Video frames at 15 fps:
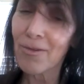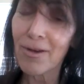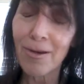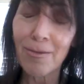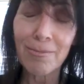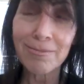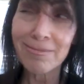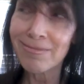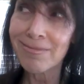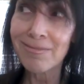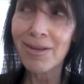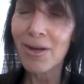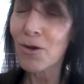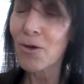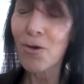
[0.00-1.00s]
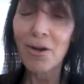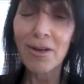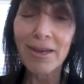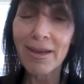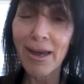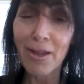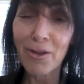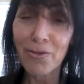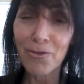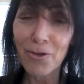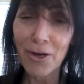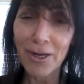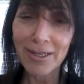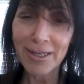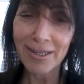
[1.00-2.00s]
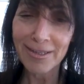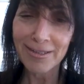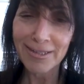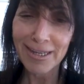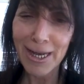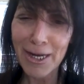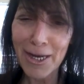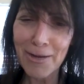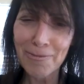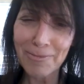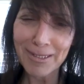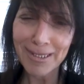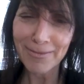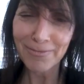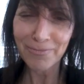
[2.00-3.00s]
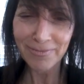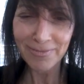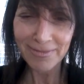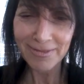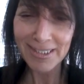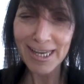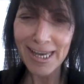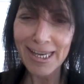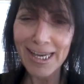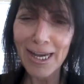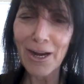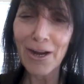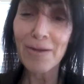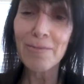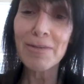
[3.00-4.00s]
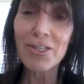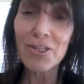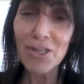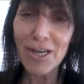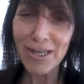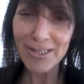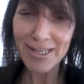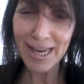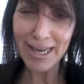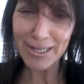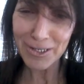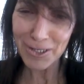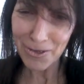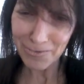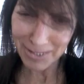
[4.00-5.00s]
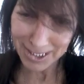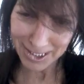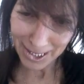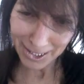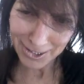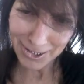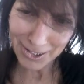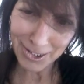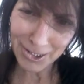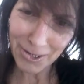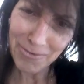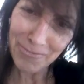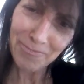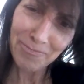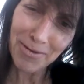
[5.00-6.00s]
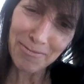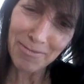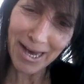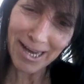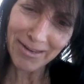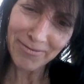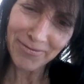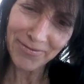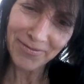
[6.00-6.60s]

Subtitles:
from California and Upland. Take care. Michelle Dates. Hope to talk to you soon. Bye-bye.